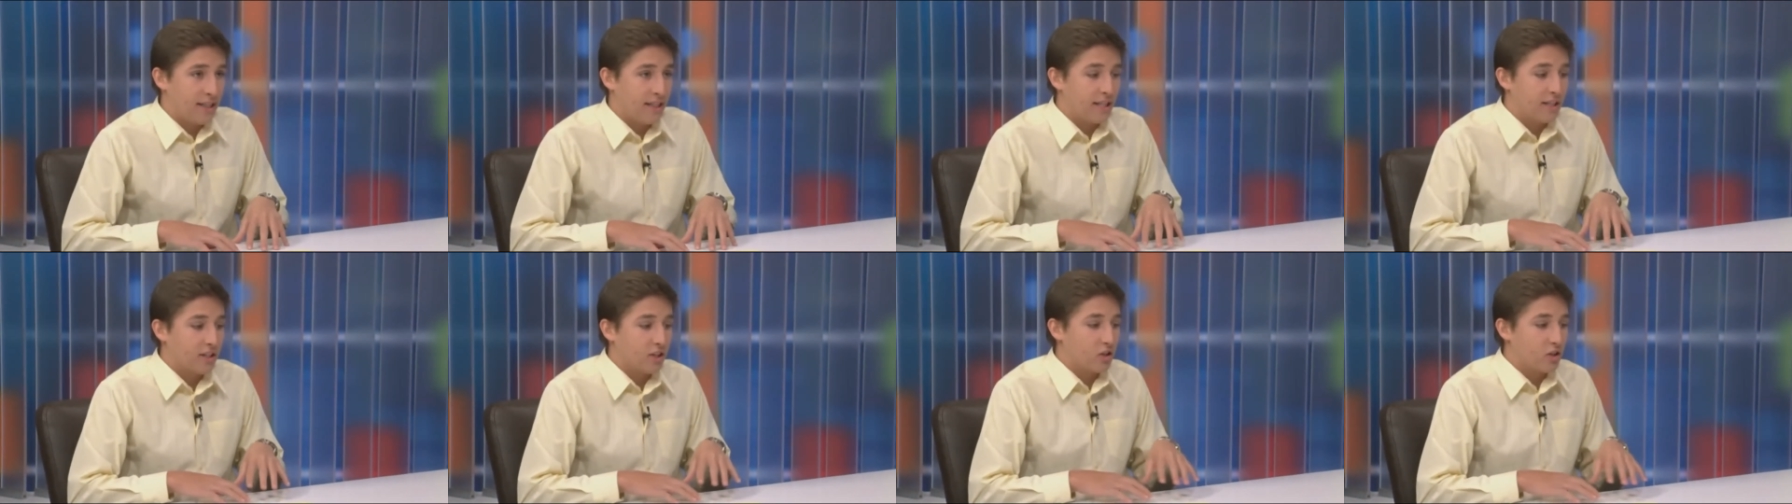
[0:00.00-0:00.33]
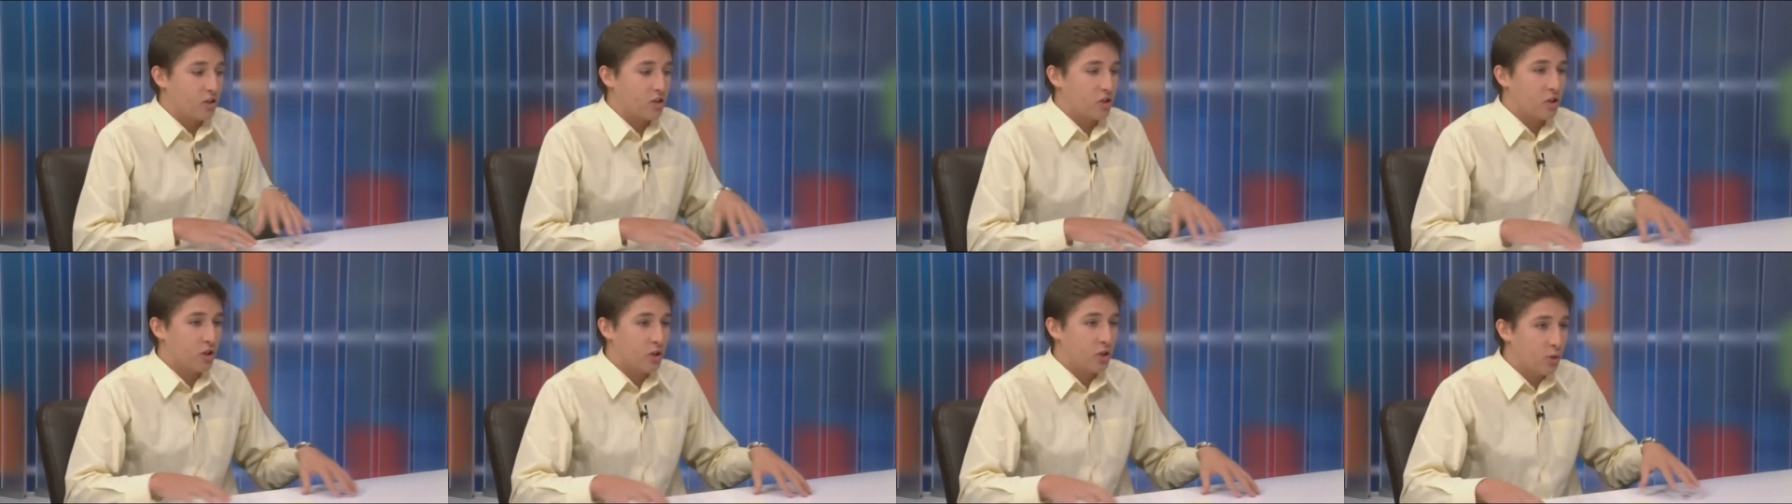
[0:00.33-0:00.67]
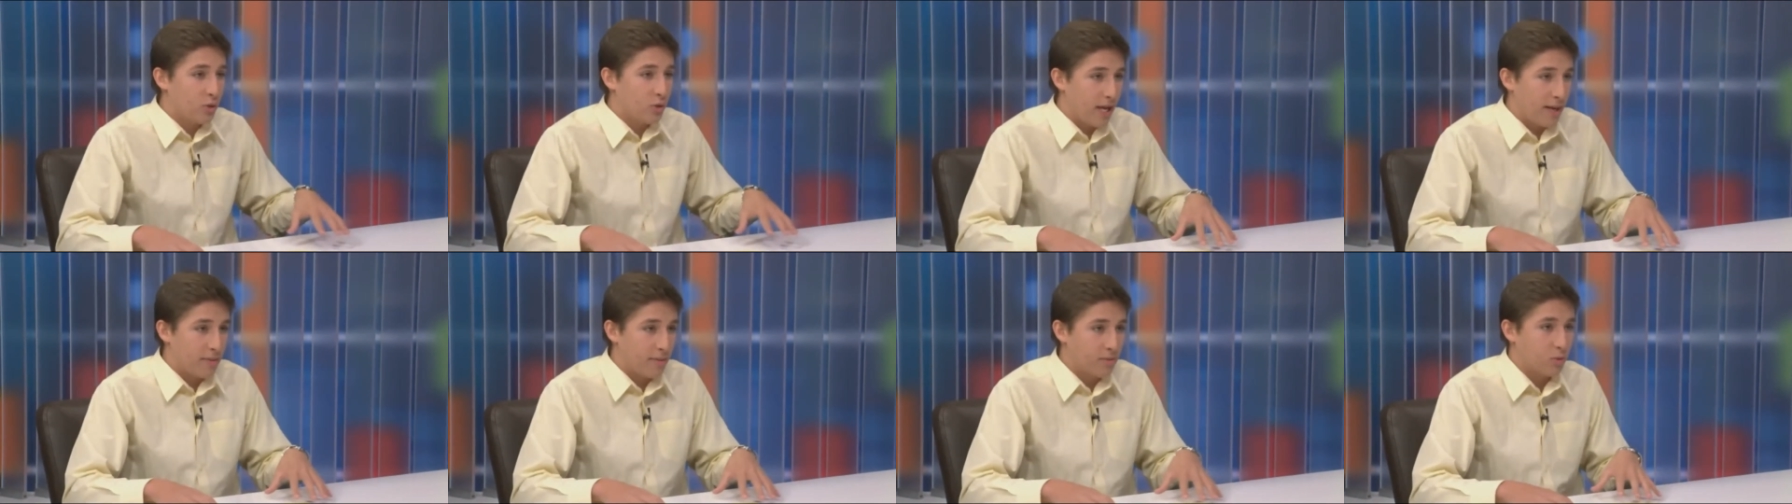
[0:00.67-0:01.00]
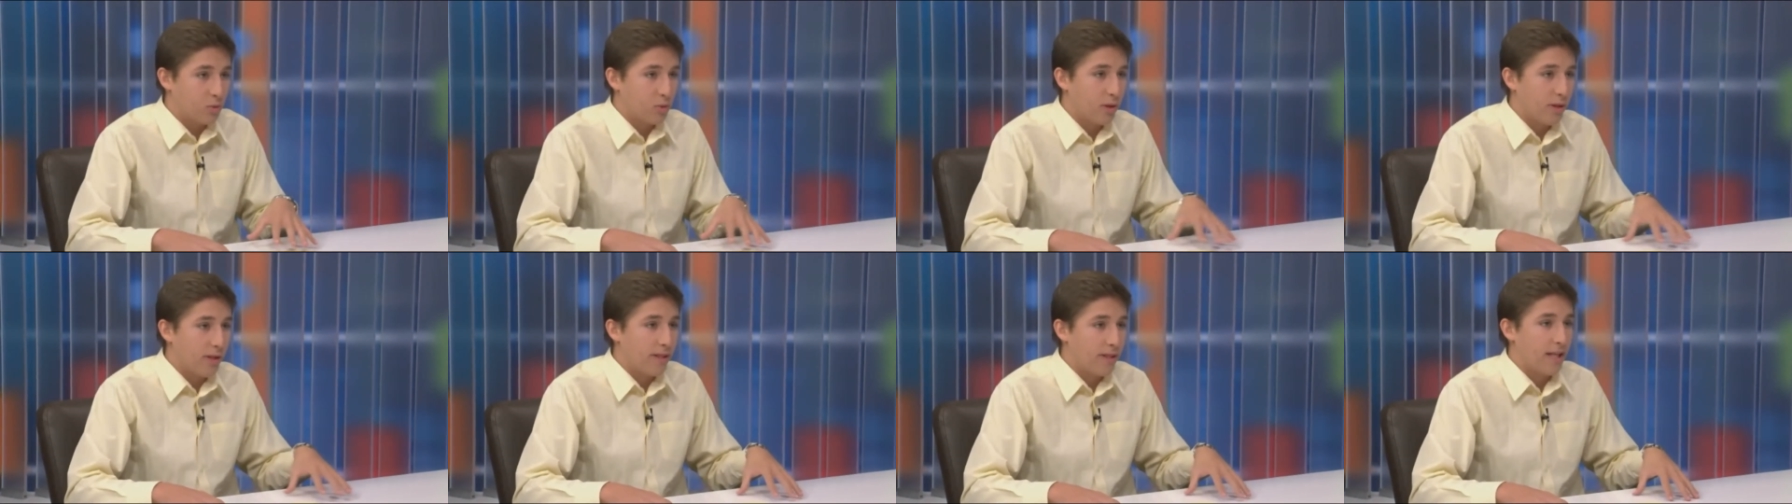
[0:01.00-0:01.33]
I think there's two
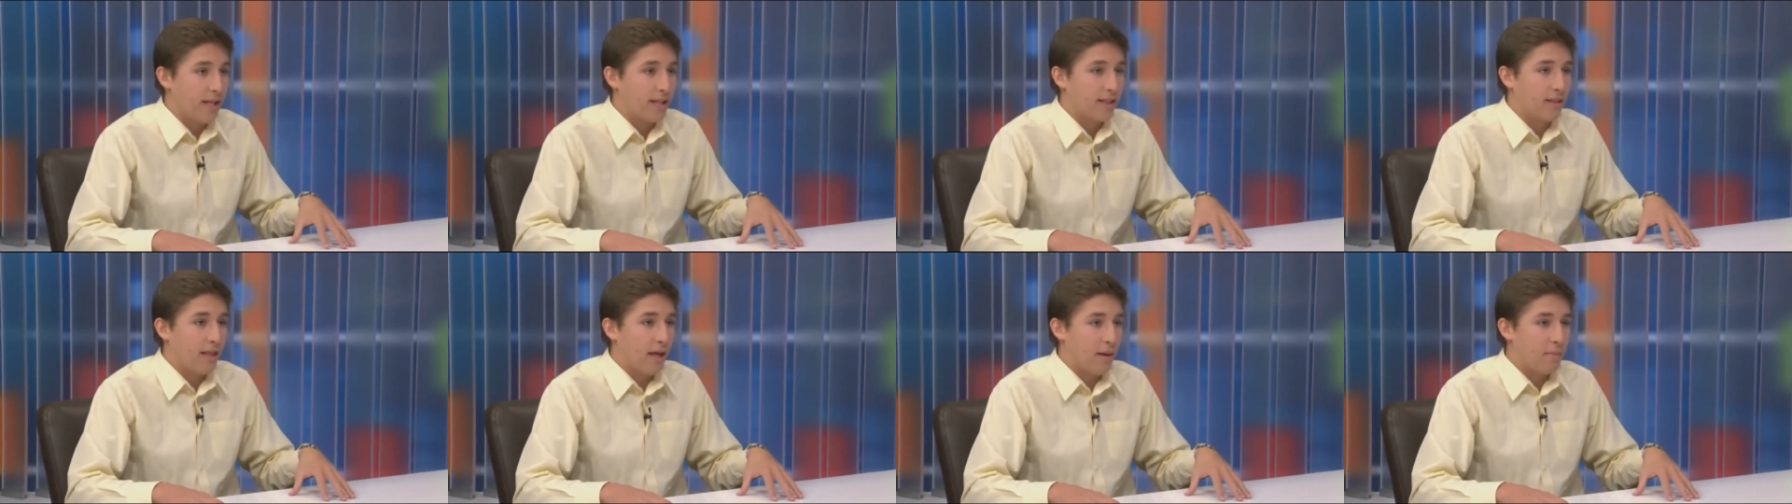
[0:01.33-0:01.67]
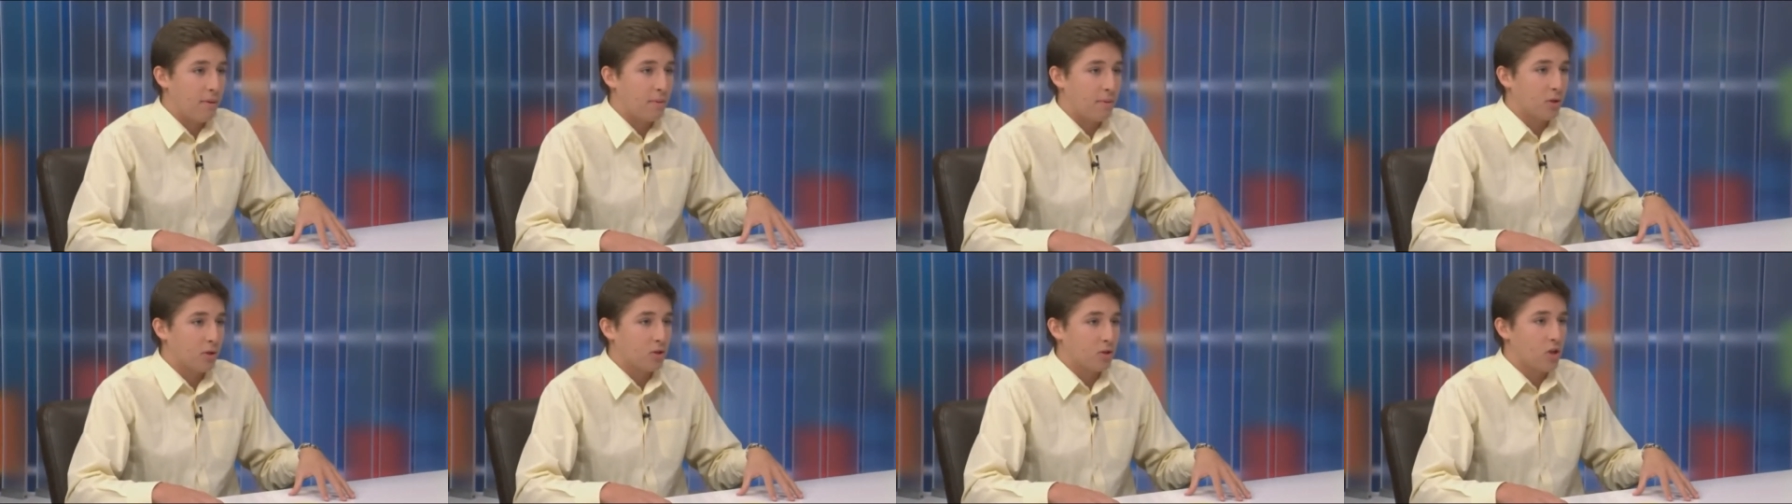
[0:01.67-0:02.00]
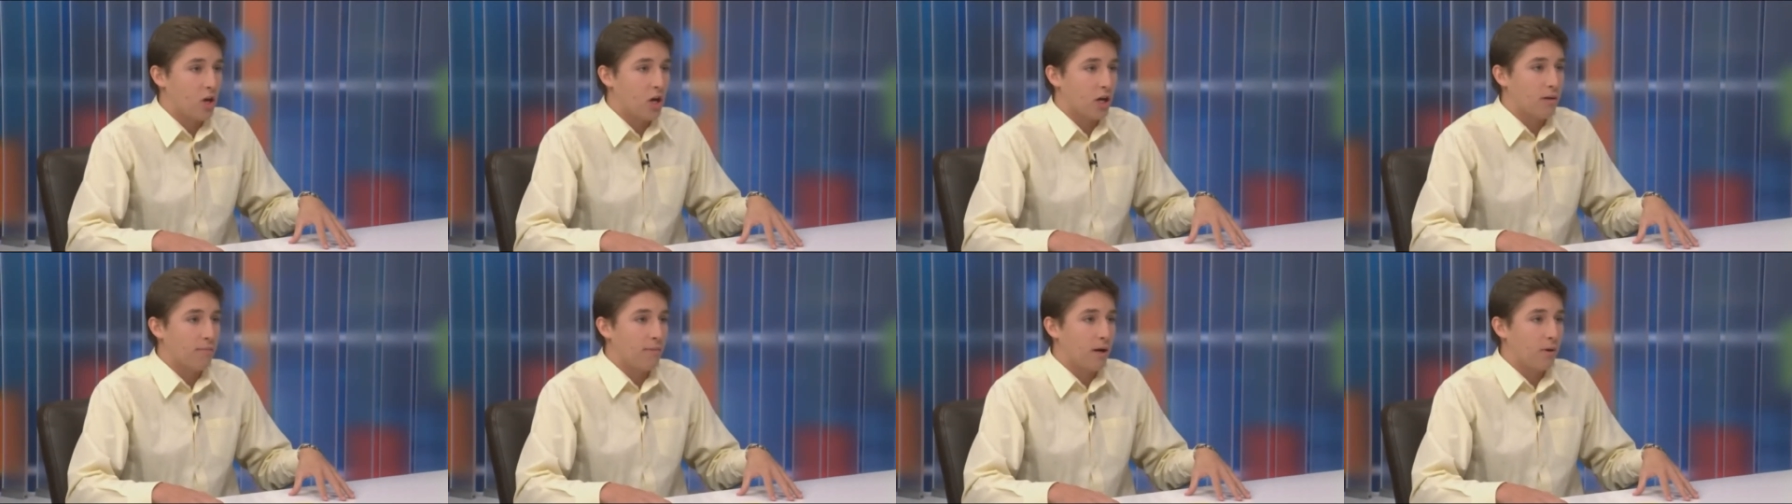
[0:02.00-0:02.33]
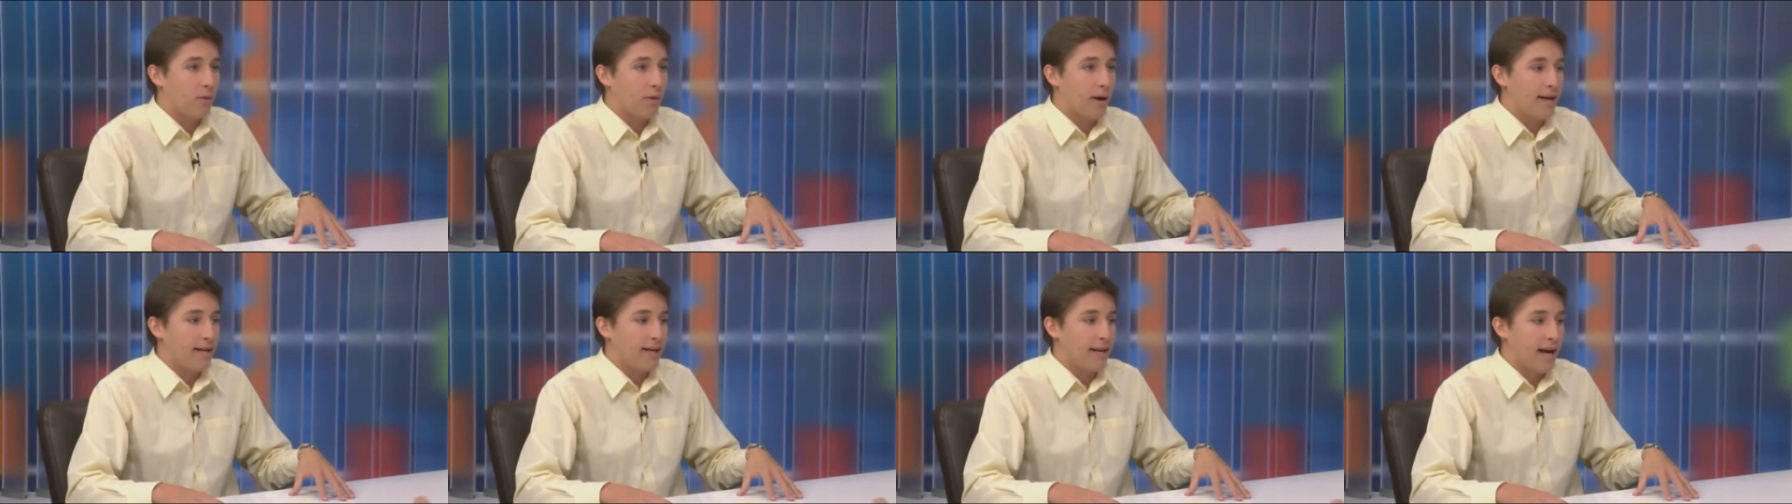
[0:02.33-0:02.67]
names really that, that people are talking
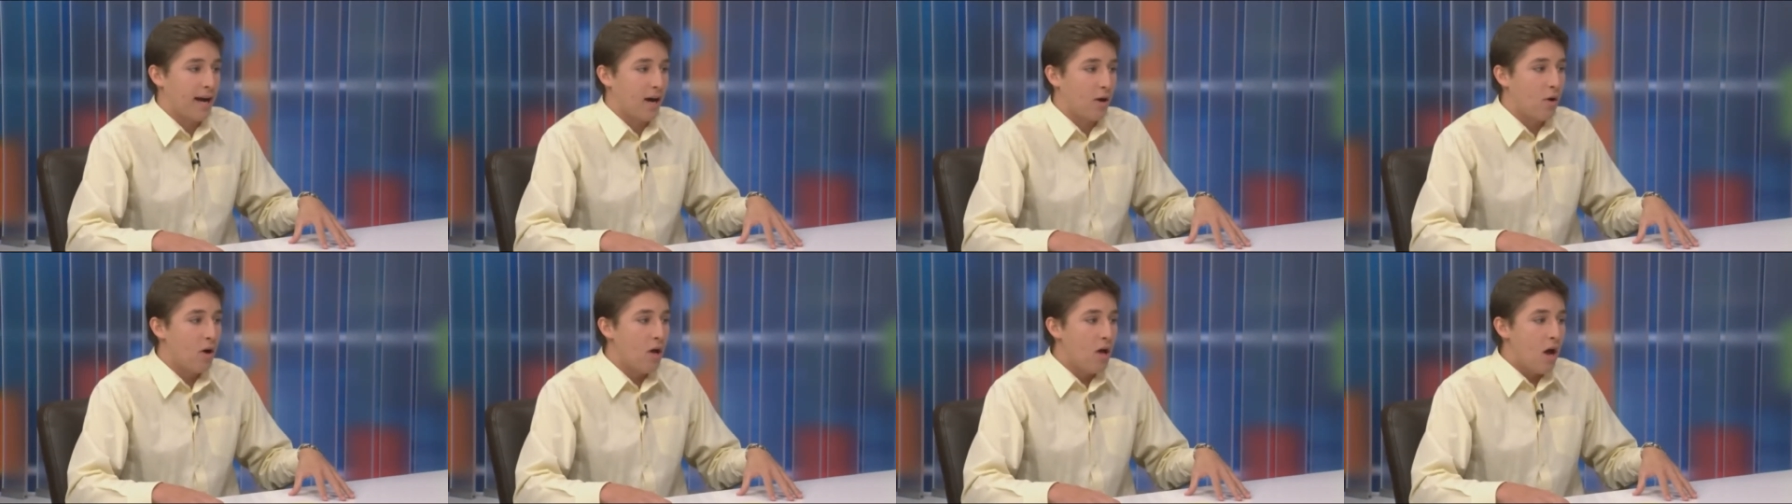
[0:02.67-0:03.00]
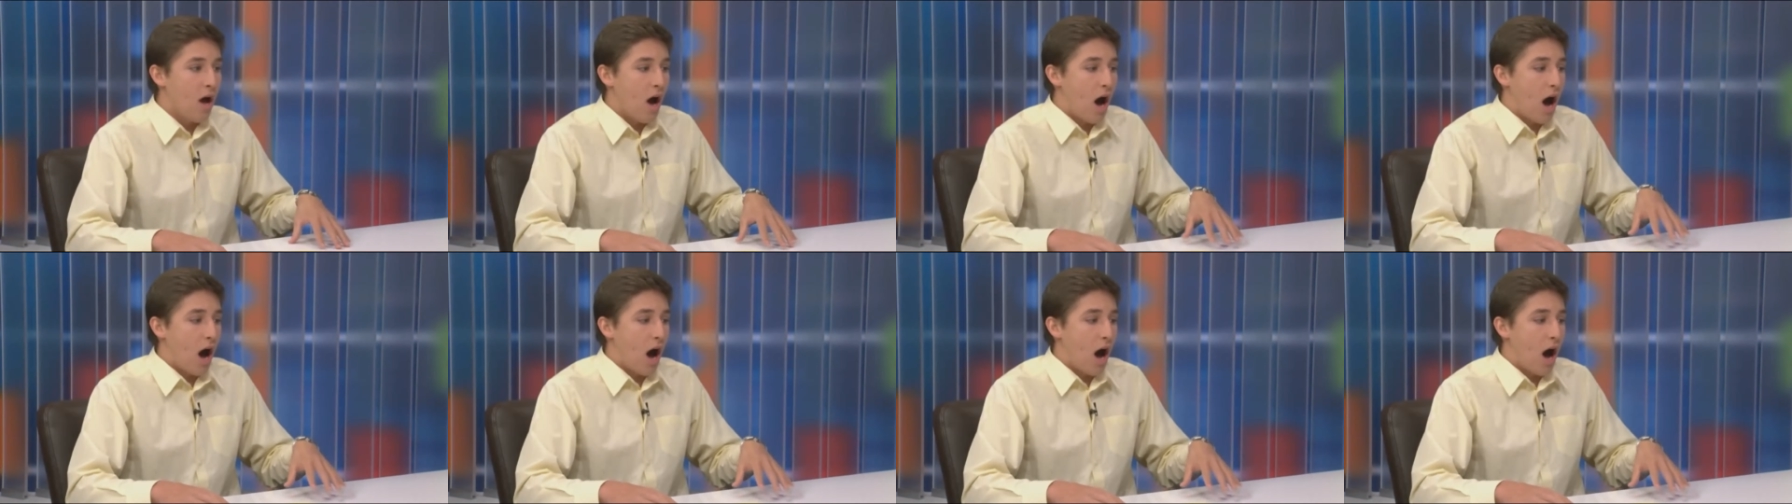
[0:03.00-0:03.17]
about right now.